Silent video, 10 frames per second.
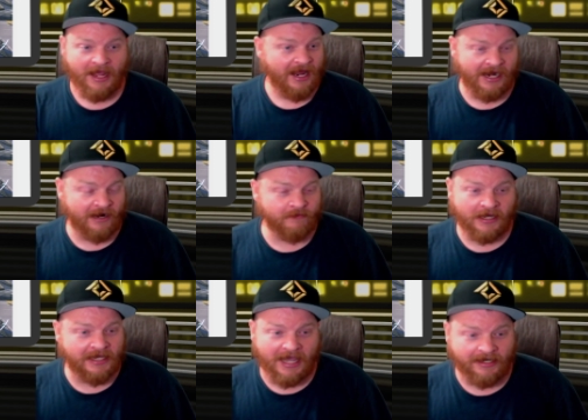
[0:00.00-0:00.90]
And I'm,
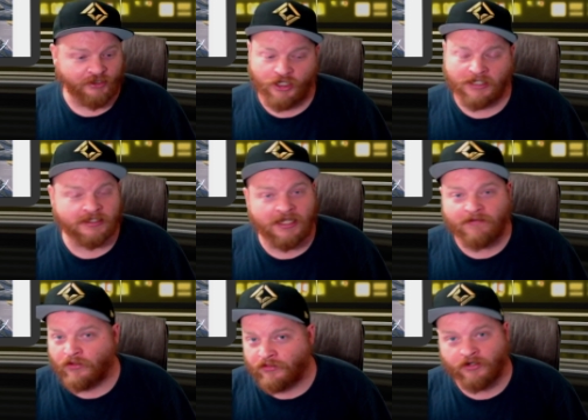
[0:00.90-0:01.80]
again, just
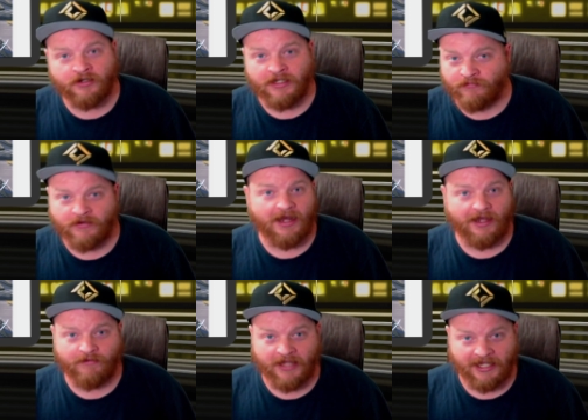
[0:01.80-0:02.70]
level
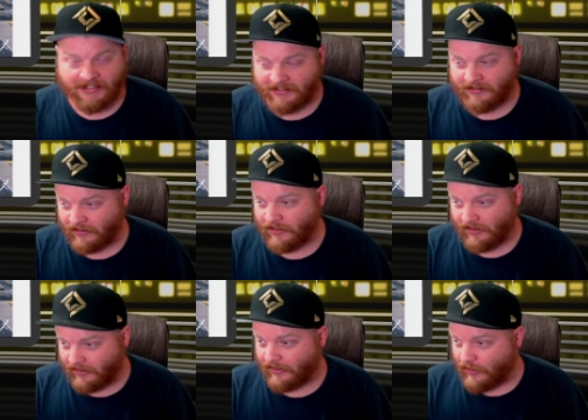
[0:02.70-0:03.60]
35.
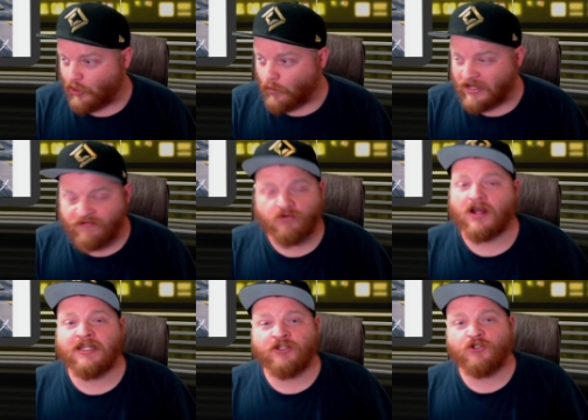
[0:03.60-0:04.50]
We've
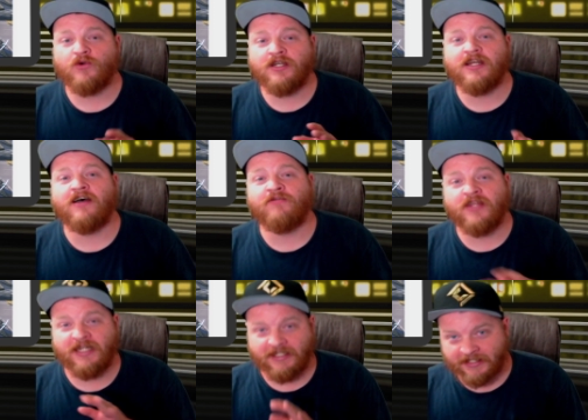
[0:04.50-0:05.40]
run into enough
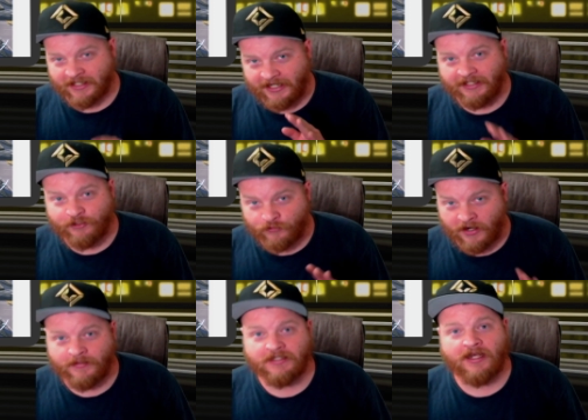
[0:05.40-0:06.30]
that it's slightly
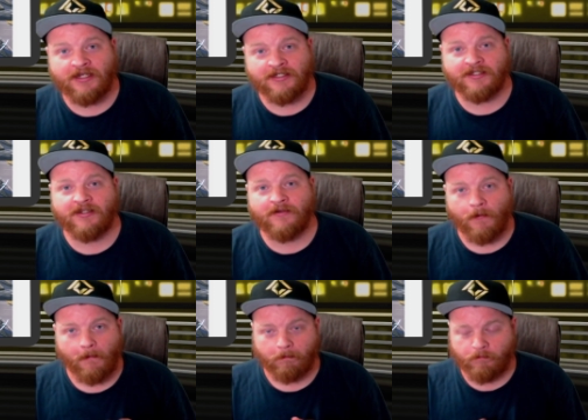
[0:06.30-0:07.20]
traumatizing.
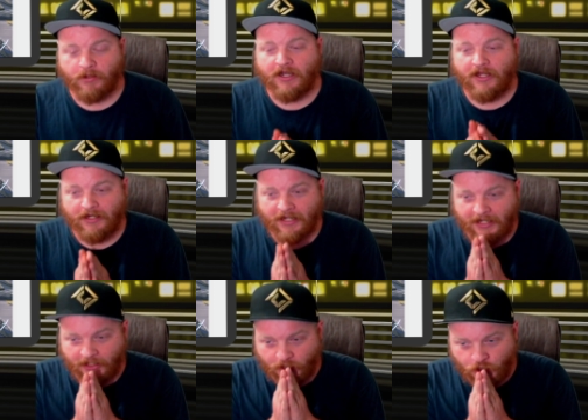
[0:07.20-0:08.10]
But
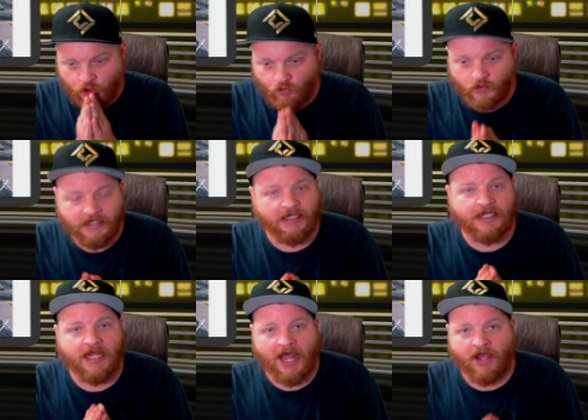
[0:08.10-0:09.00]
you really
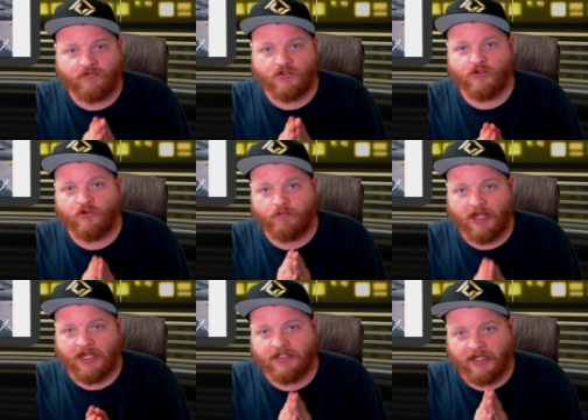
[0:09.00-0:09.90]
have to
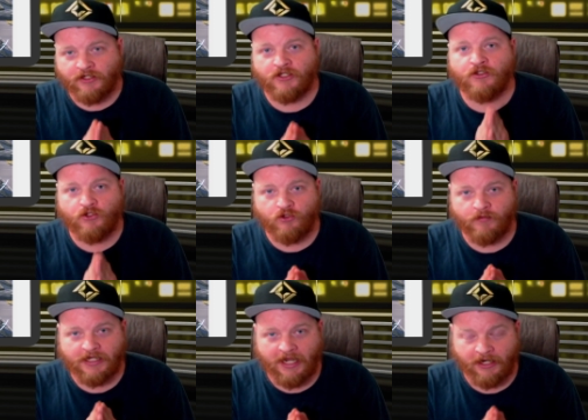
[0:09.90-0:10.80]
pay attention to
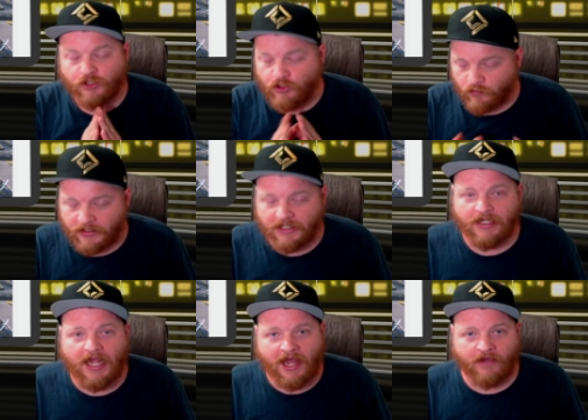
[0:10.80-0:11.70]
mechanics. You really
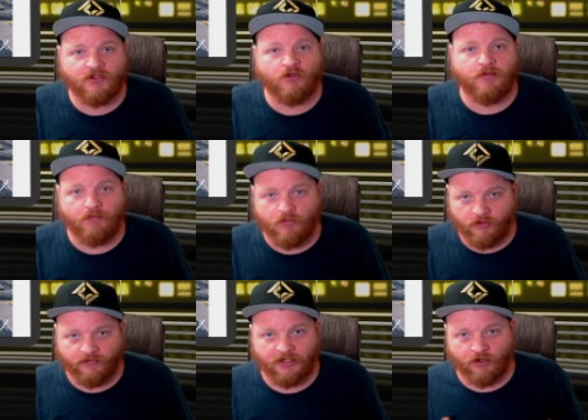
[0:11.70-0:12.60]
have to be
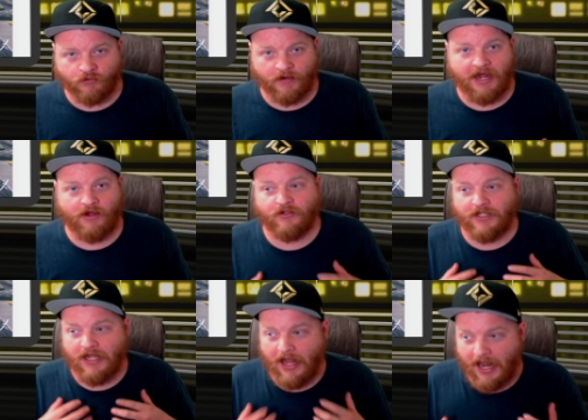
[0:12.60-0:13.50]
moving around
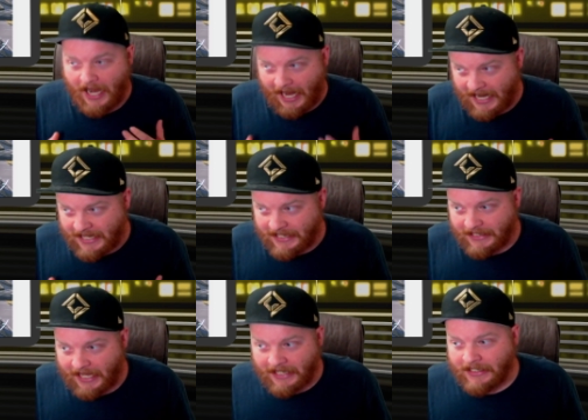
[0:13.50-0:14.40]

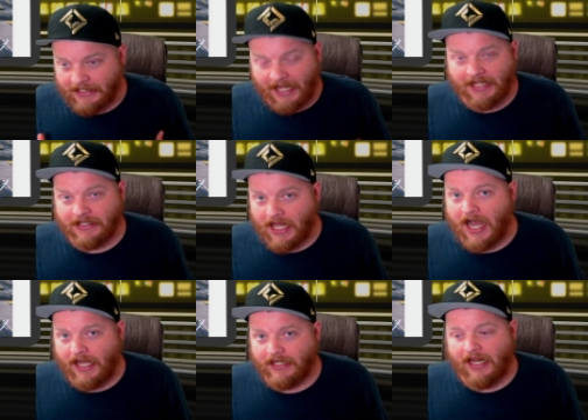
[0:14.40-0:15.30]
a lot.